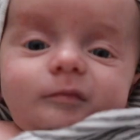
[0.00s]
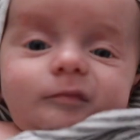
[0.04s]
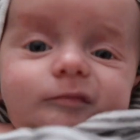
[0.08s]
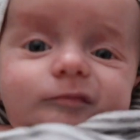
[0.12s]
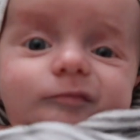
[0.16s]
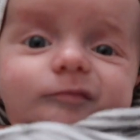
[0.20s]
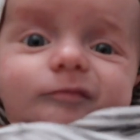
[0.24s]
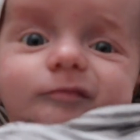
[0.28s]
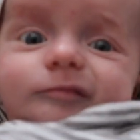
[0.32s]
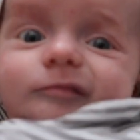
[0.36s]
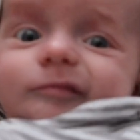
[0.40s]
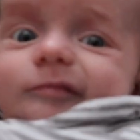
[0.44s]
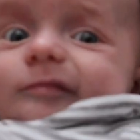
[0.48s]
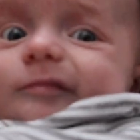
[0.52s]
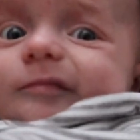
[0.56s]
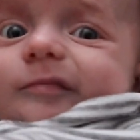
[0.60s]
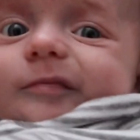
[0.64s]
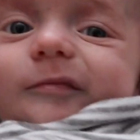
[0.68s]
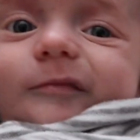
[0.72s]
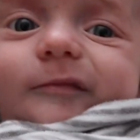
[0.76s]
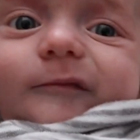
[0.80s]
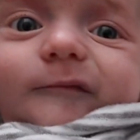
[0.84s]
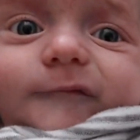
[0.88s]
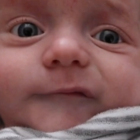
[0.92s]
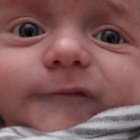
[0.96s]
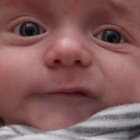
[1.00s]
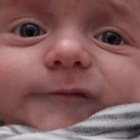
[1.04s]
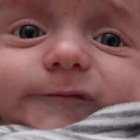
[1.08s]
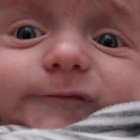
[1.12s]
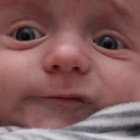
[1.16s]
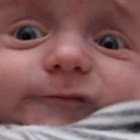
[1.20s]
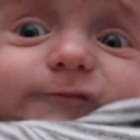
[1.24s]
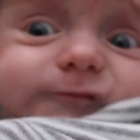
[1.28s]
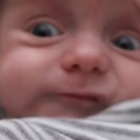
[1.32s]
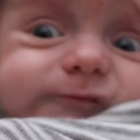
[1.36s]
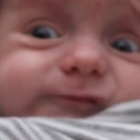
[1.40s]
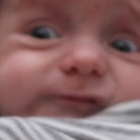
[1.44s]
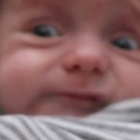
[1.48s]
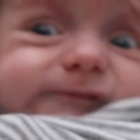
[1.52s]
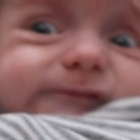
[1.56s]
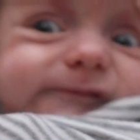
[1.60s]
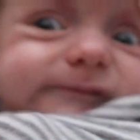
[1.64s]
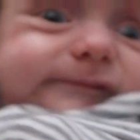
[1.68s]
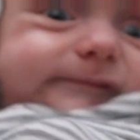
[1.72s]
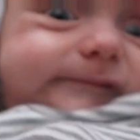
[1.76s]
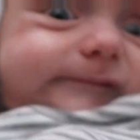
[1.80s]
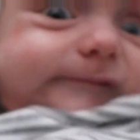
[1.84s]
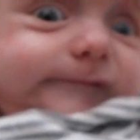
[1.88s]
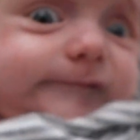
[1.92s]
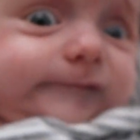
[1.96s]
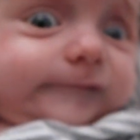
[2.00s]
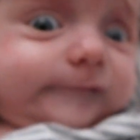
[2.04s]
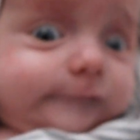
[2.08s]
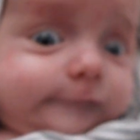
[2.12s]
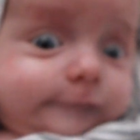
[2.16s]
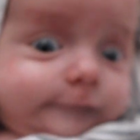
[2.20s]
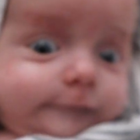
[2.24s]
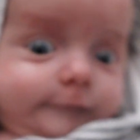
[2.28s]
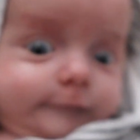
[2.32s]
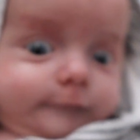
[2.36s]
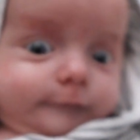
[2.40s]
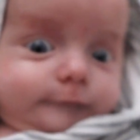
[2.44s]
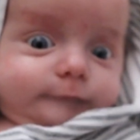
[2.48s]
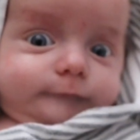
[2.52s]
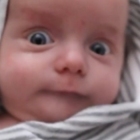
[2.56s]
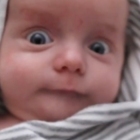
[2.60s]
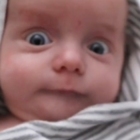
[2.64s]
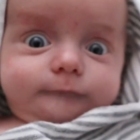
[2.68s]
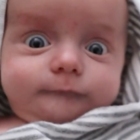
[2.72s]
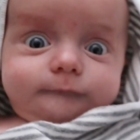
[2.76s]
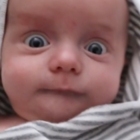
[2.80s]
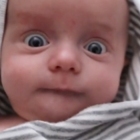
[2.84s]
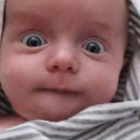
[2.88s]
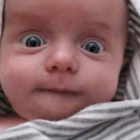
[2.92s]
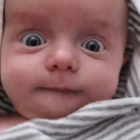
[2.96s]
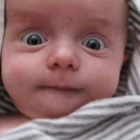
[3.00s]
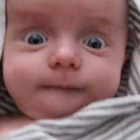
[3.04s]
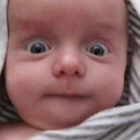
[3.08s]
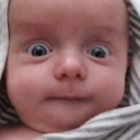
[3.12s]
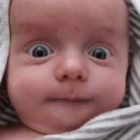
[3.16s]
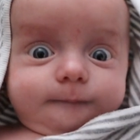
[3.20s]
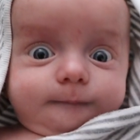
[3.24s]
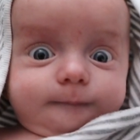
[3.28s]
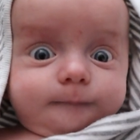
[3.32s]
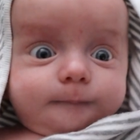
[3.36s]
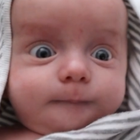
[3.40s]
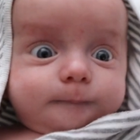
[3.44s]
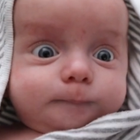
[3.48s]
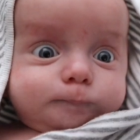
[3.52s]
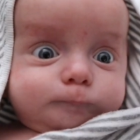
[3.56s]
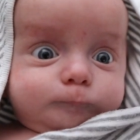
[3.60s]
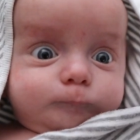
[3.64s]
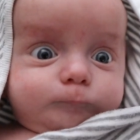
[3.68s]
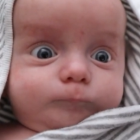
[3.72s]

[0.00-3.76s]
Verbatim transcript: Wow, you're really cute, all wrapped up in a towel.